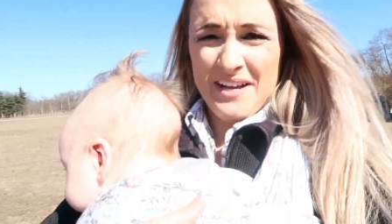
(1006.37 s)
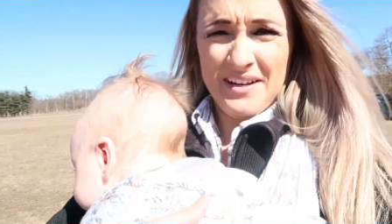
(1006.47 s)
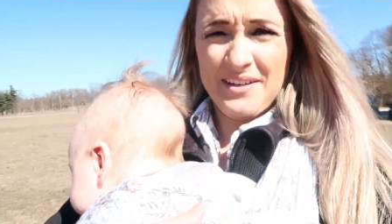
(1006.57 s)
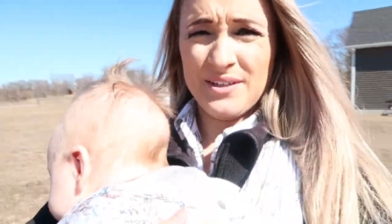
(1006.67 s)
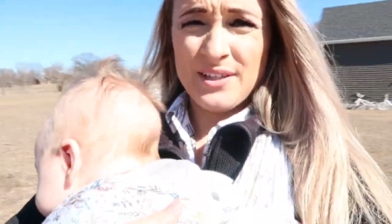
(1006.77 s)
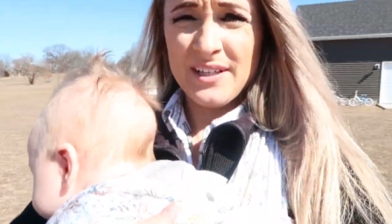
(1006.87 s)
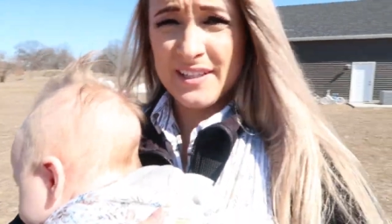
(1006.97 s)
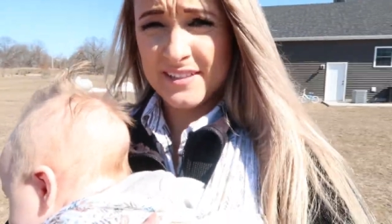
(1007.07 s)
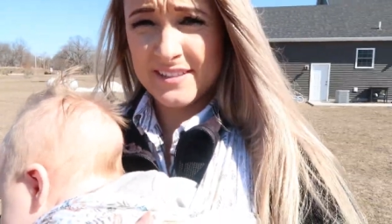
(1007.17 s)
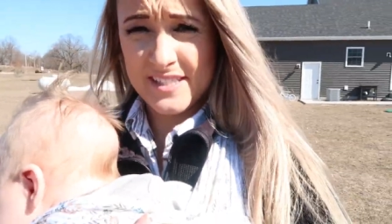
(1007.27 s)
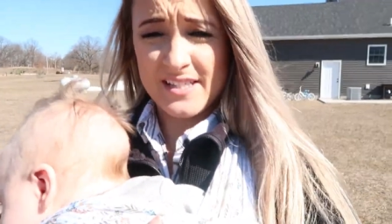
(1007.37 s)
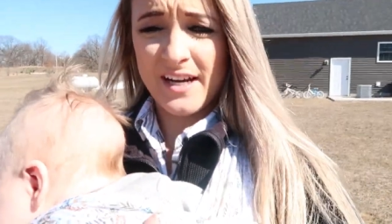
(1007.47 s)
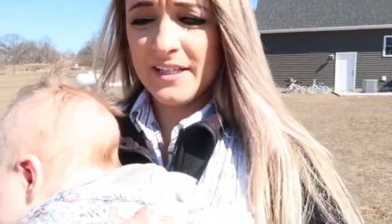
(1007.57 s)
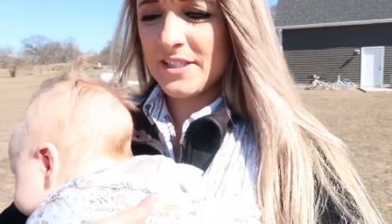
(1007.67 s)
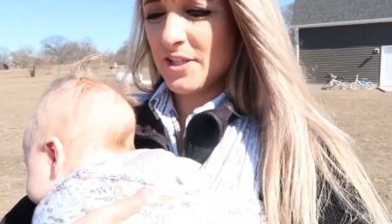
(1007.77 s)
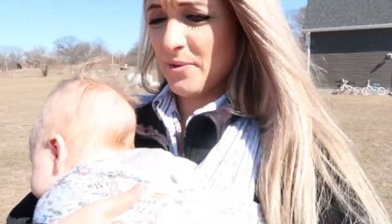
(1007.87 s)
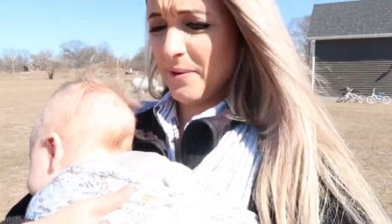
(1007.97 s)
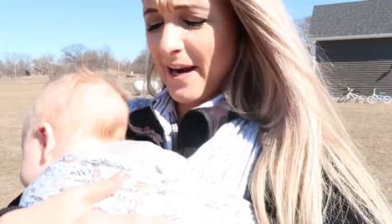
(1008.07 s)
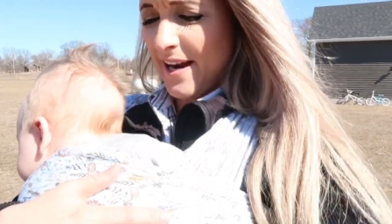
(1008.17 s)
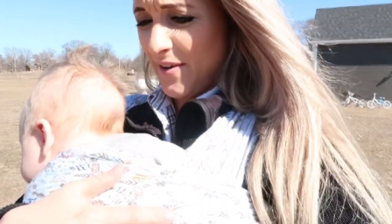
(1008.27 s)
Oh, the sun is so
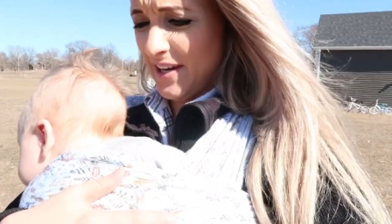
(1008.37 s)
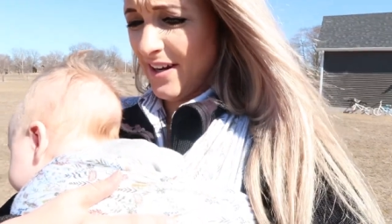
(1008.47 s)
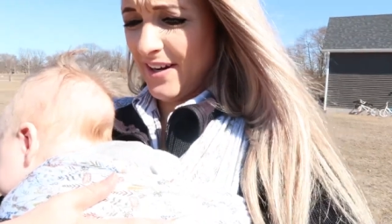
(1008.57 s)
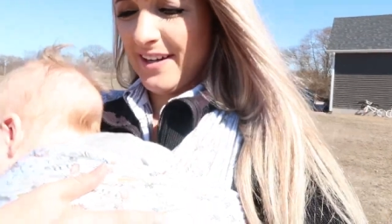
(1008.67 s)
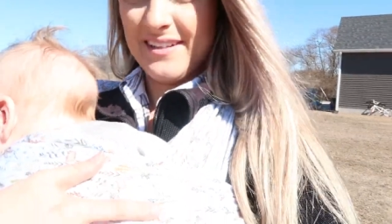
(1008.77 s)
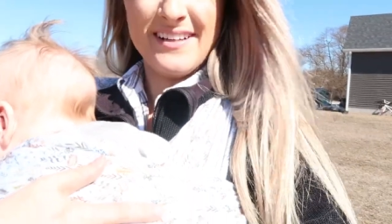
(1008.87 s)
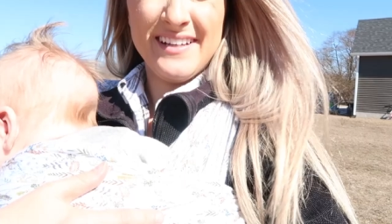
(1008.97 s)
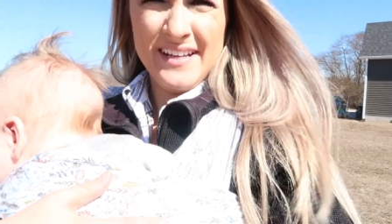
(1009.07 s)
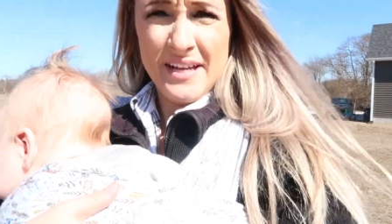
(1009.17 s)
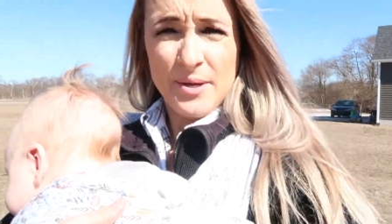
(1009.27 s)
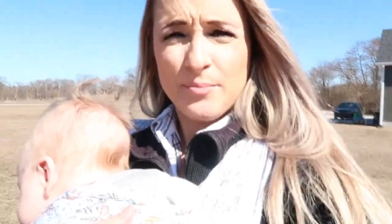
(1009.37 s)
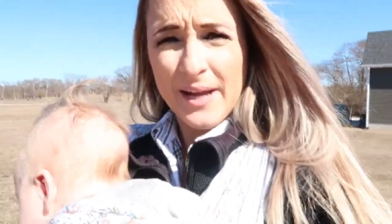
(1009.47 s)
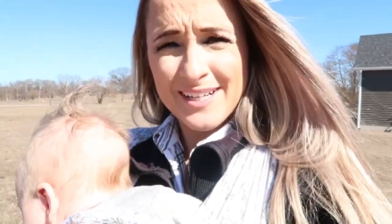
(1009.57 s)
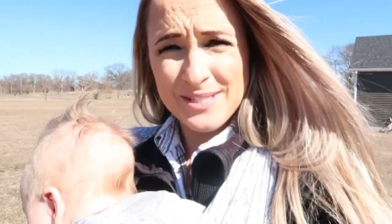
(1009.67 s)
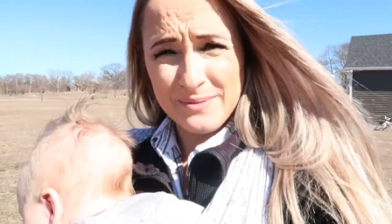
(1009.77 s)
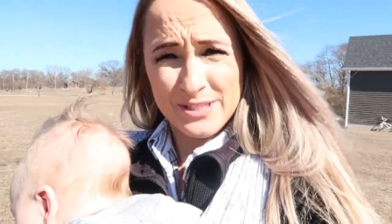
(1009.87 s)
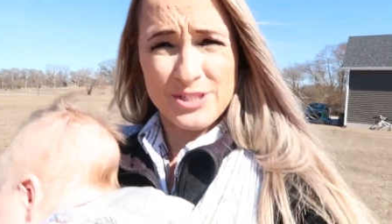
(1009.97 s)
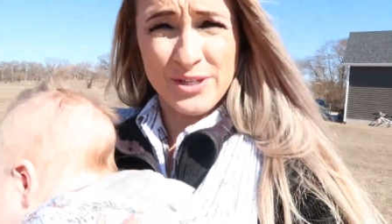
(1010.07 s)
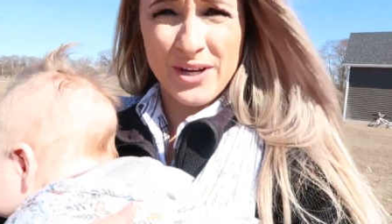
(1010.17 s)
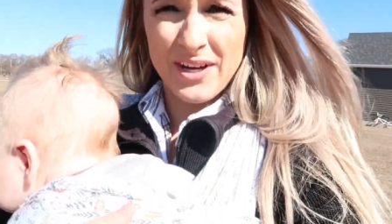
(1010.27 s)
bright out here and my husband
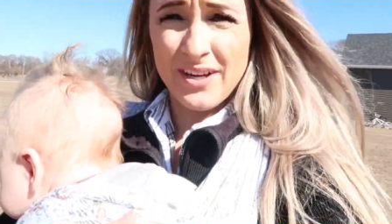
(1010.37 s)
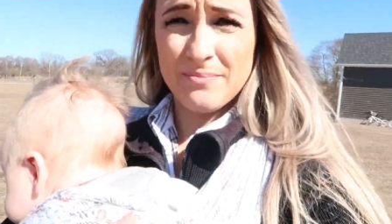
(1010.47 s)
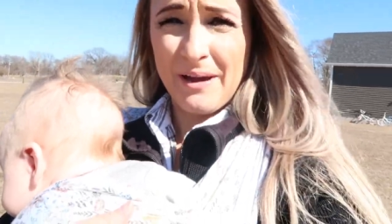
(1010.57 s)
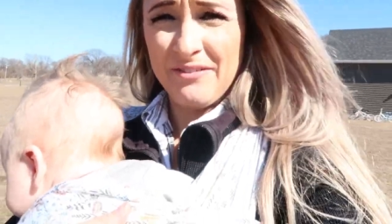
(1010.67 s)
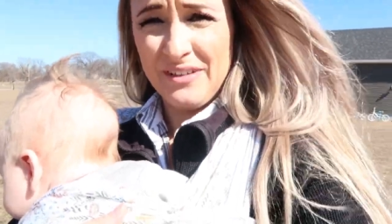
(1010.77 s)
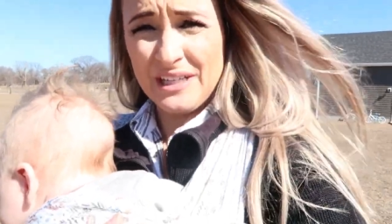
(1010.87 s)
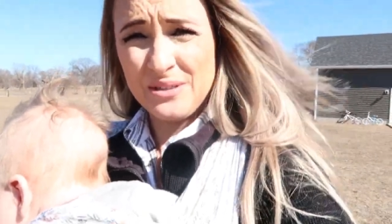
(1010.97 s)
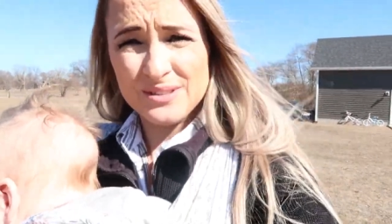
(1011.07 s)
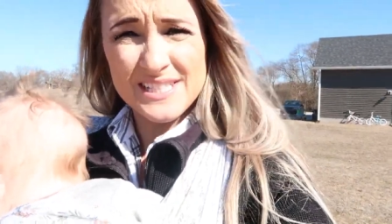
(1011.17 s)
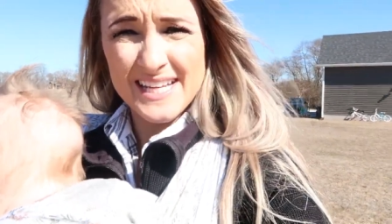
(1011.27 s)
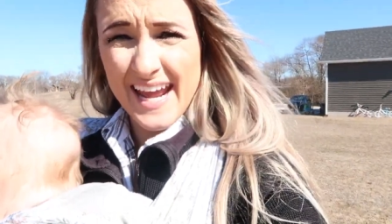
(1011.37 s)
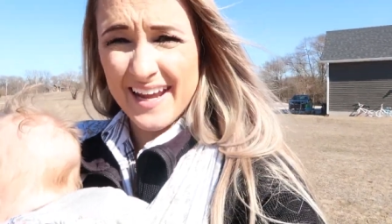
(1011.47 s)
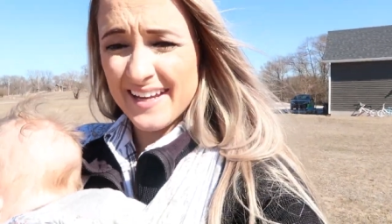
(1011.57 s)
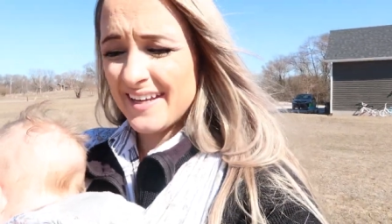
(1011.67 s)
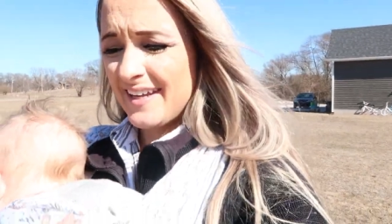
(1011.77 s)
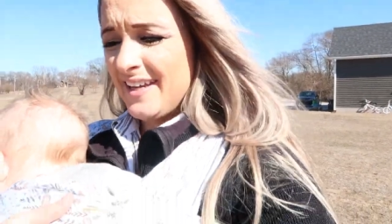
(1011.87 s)
took my vehicle today